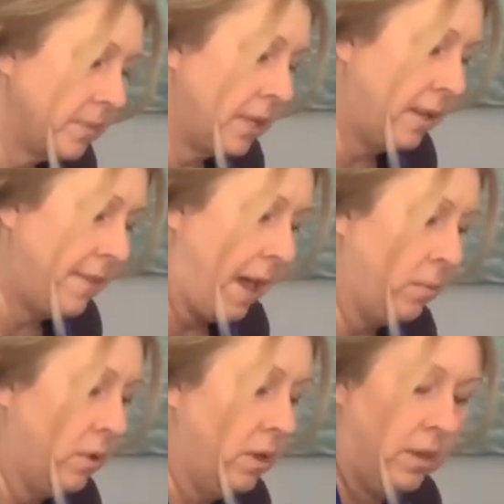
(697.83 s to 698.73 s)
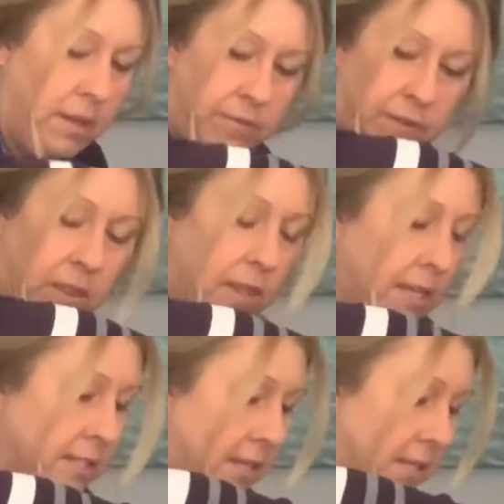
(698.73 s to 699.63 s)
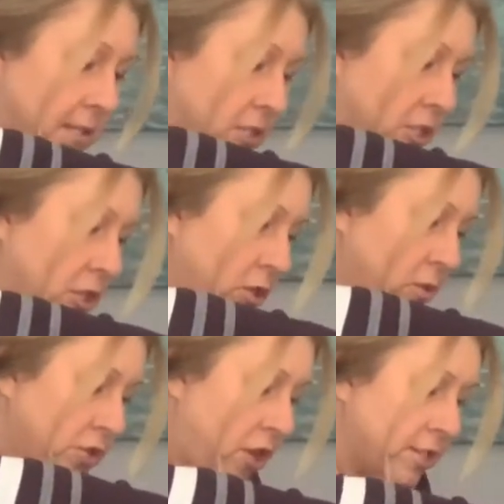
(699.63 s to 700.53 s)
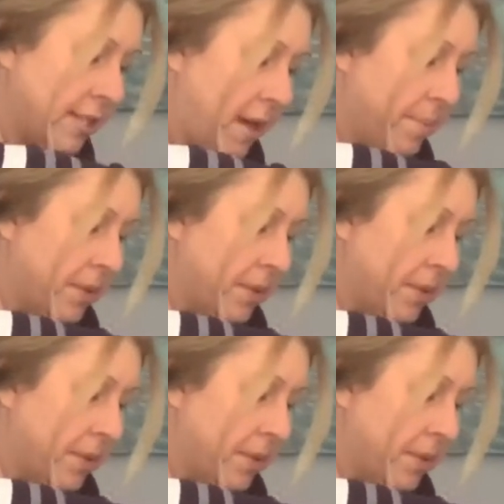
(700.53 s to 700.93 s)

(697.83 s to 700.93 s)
And that will fill these 2 jars up.